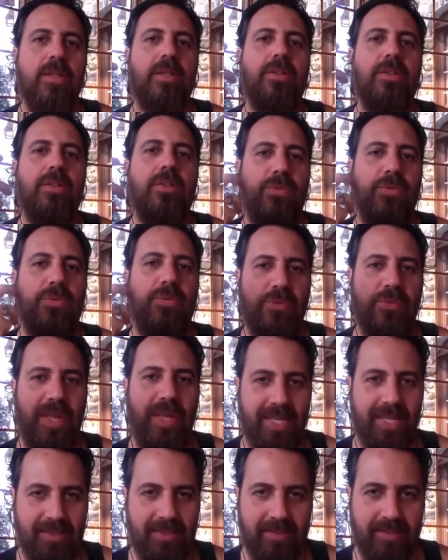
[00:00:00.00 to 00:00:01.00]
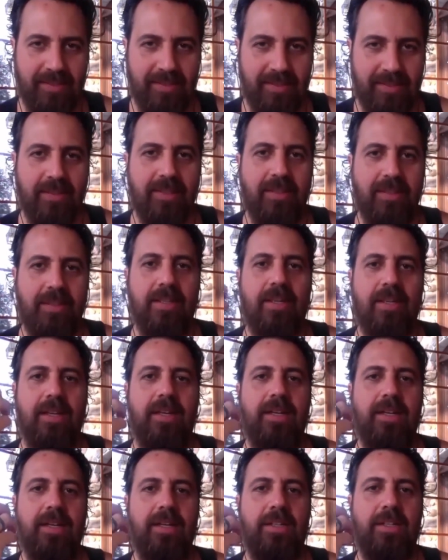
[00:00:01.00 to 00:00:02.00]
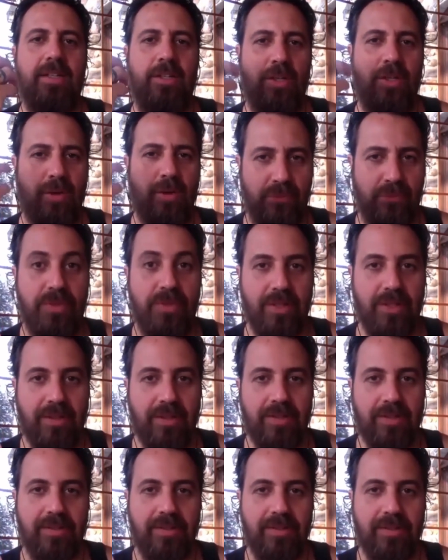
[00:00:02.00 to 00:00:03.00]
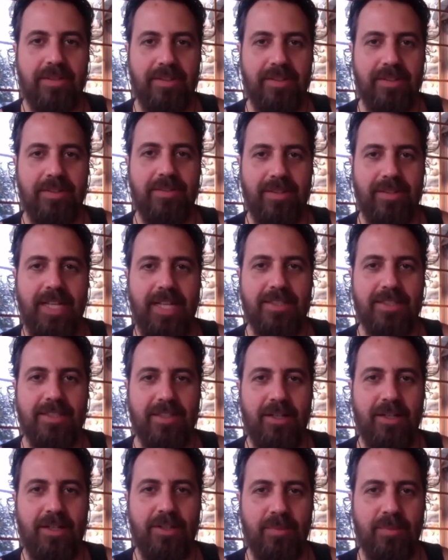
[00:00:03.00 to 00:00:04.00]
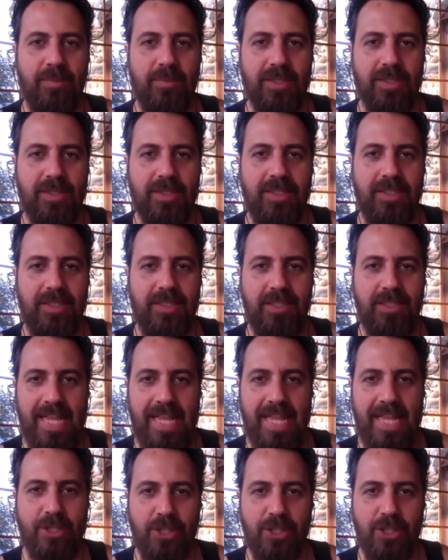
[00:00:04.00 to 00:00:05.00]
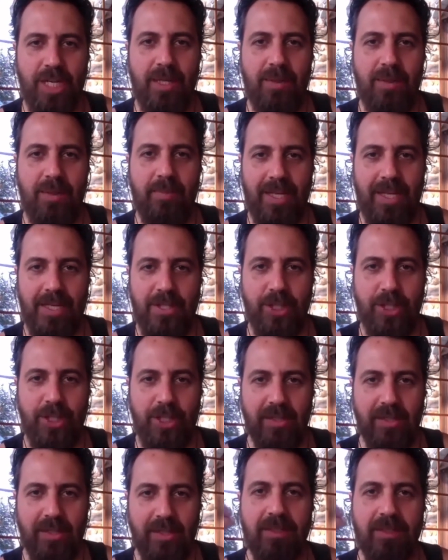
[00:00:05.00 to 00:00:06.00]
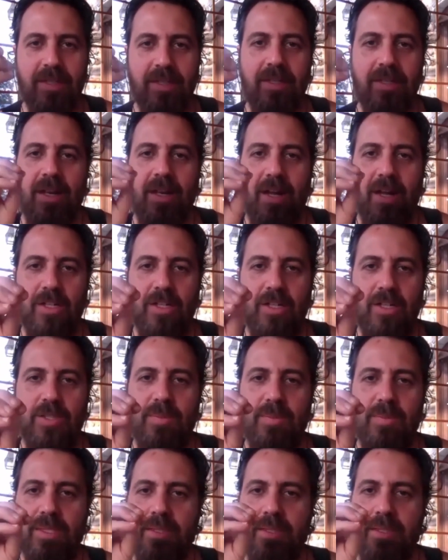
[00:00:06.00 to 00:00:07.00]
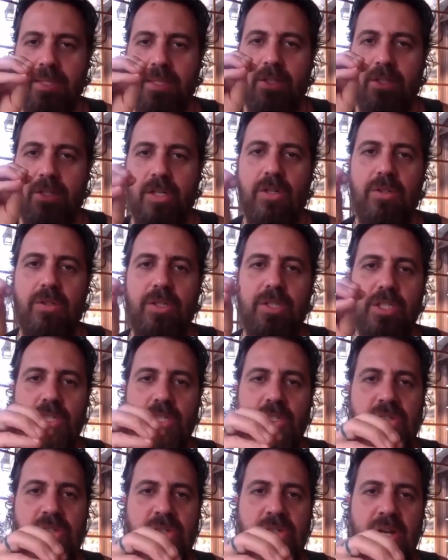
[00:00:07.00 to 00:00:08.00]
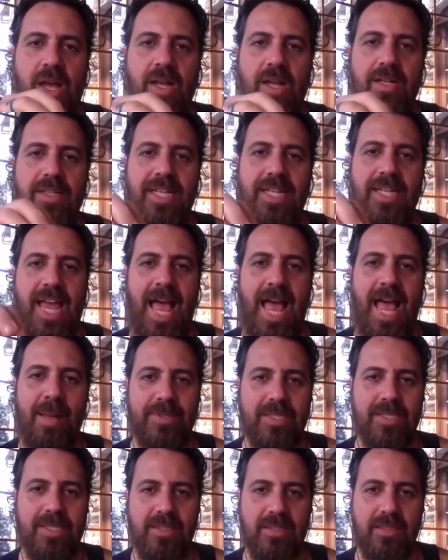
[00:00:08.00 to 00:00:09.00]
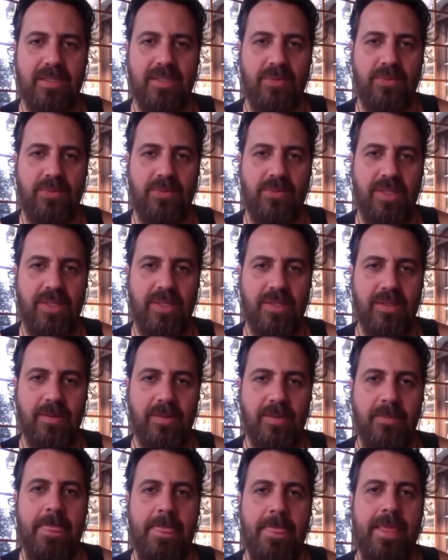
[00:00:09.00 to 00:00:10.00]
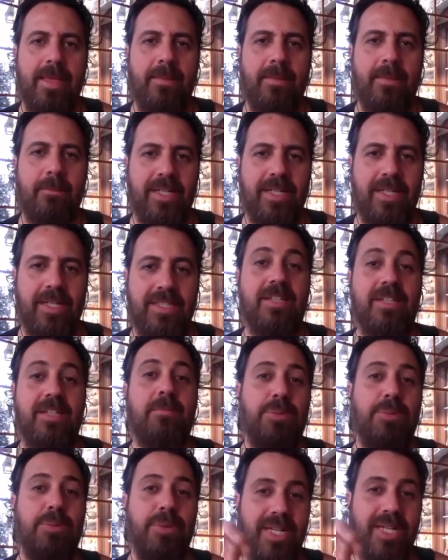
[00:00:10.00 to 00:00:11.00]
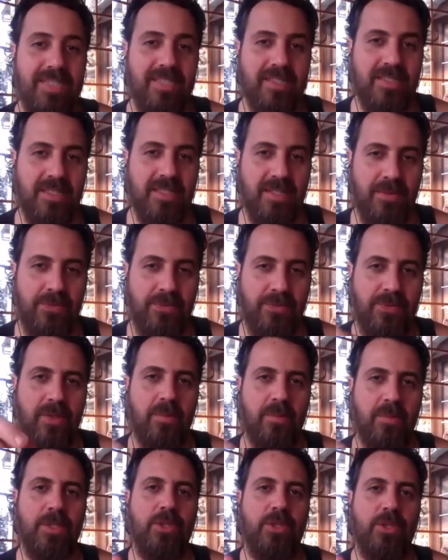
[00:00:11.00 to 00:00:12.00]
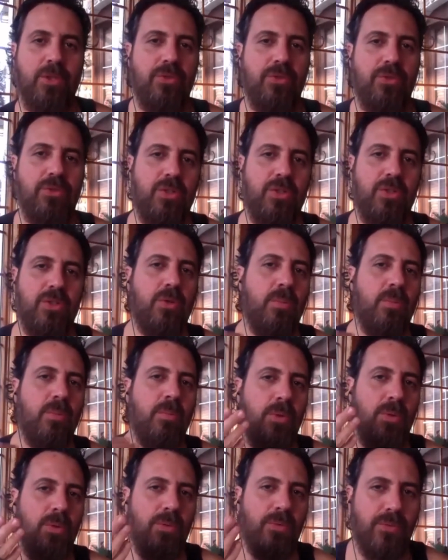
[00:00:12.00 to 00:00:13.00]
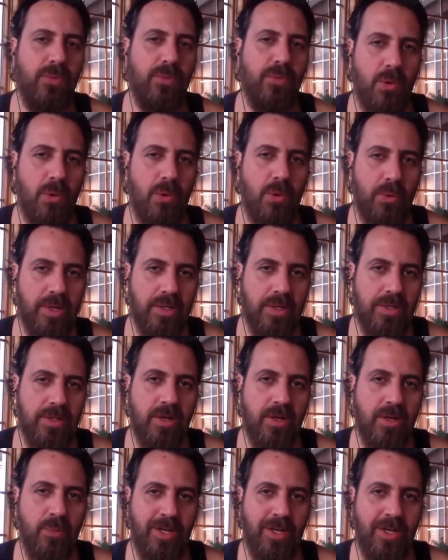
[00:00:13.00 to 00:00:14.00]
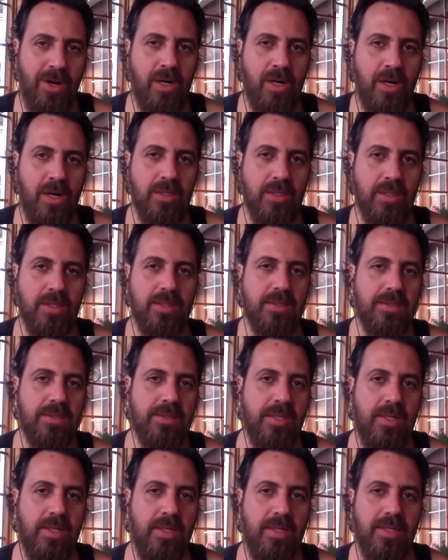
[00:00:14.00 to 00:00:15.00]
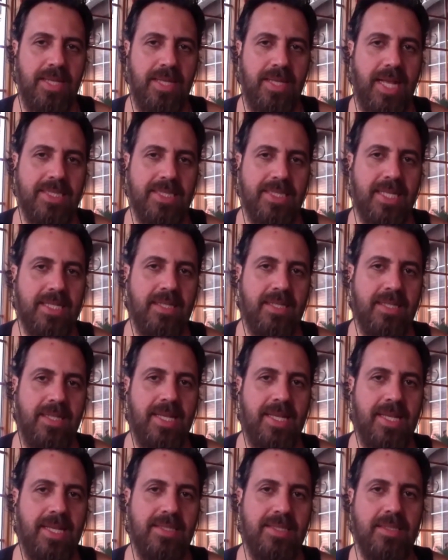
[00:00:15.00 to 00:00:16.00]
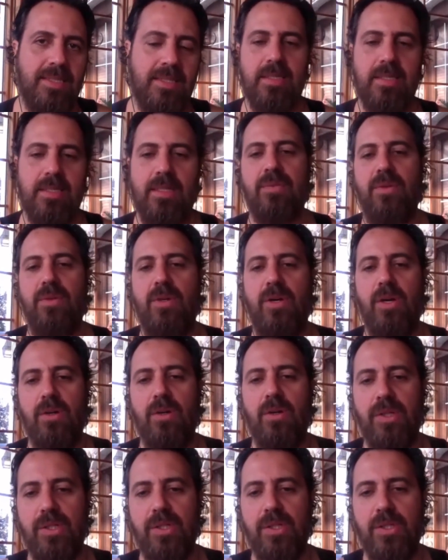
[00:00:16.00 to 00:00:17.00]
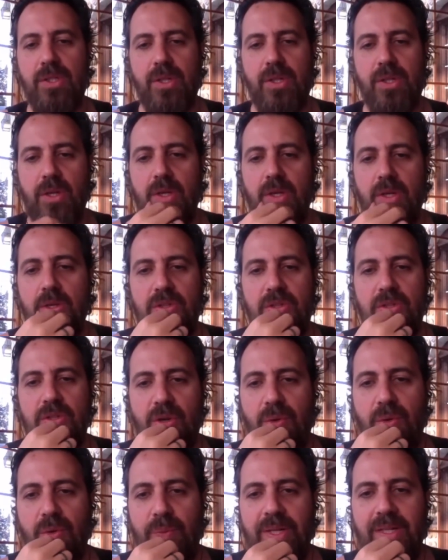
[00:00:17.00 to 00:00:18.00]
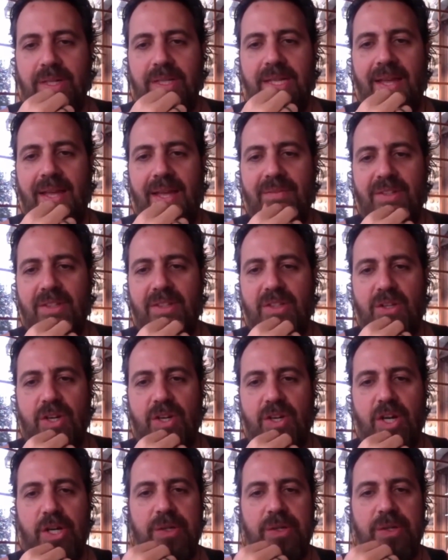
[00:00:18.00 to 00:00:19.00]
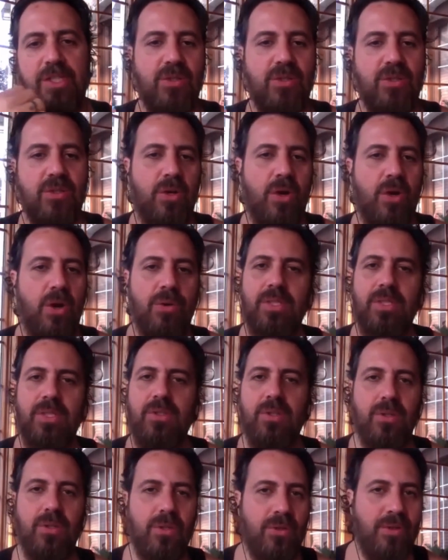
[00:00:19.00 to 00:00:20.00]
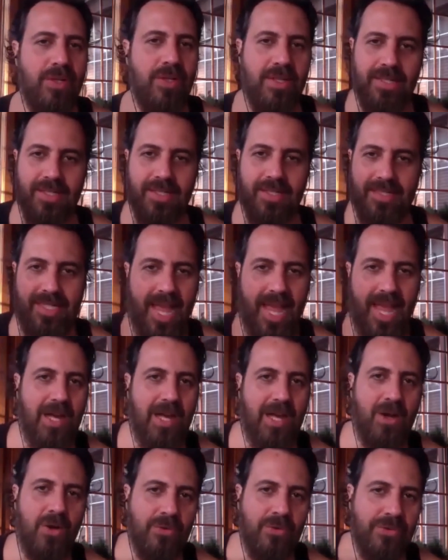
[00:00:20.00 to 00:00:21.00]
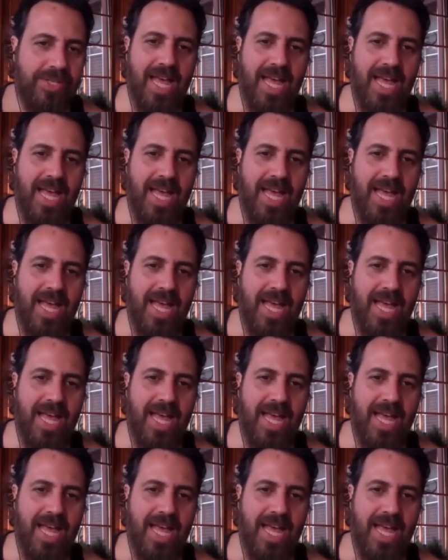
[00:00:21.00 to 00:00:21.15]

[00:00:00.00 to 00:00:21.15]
to face your fear, that's ultimately, and your shame and your guilt. Ultimately, courage is not the absence of fear, but is the presence of fear, but choosing to move forward regardless. That's at the essence of courage. So really having the courage to go into down